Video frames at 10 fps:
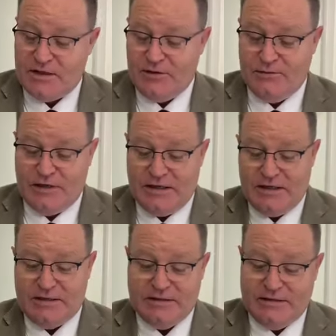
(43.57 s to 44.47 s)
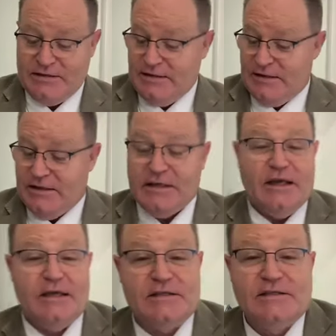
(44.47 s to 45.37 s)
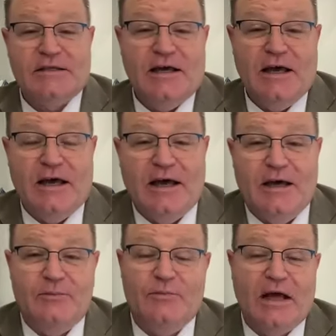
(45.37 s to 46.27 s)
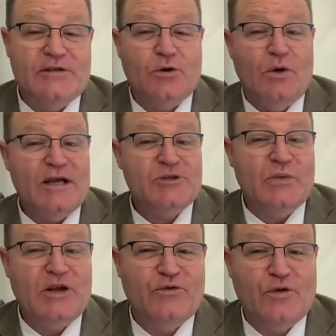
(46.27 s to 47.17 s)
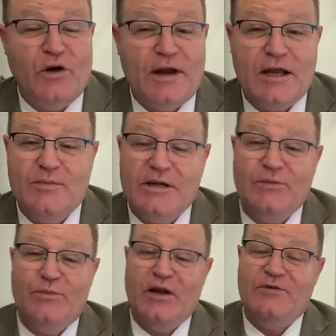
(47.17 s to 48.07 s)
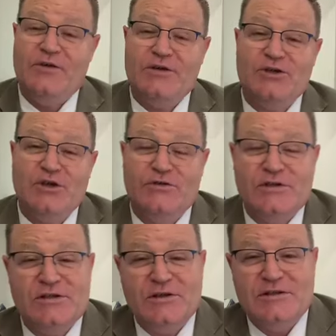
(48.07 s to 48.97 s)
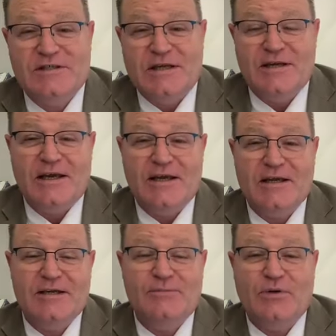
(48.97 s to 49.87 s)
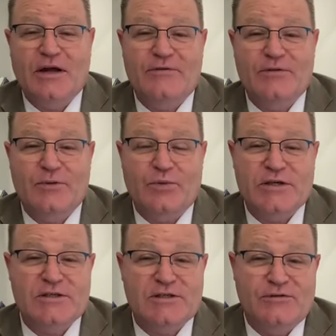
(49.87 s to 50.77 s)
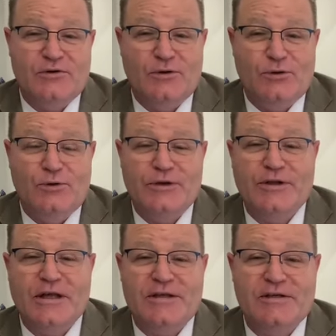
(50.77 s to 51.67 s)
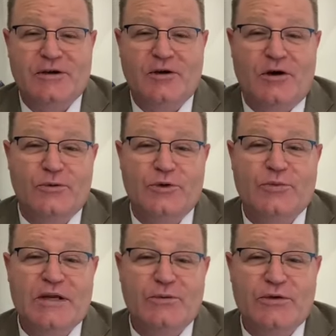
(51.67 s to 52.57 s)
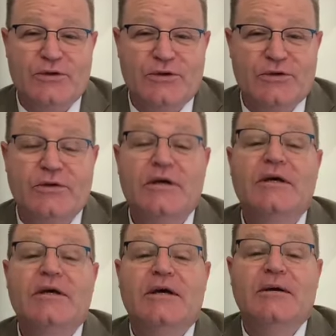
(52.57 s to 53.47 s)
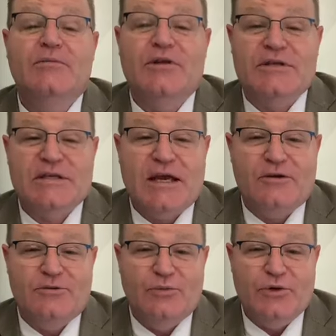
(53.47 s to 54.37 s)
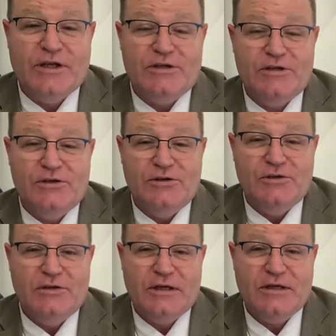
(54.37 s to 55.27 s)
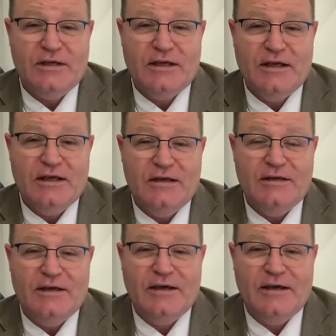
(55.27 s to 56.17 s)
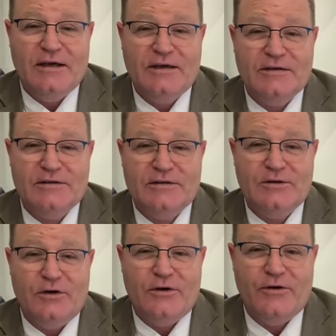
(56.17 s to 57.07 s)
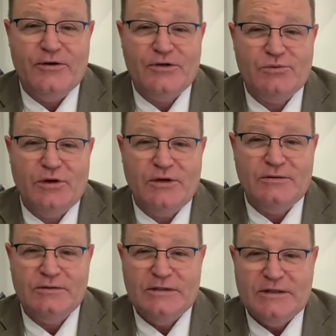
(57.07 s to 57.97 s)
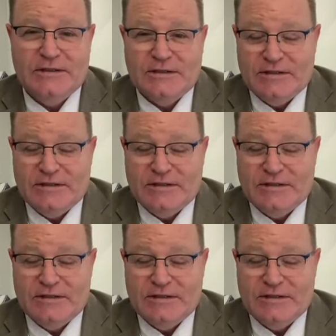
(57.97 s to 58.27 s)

So, yes, as always, being Friday, be in prayer for your services on Sunday. Pray for the presence of the Lord and that God would meet with you. Brother Zach, good morning to you. And to Lauren as well.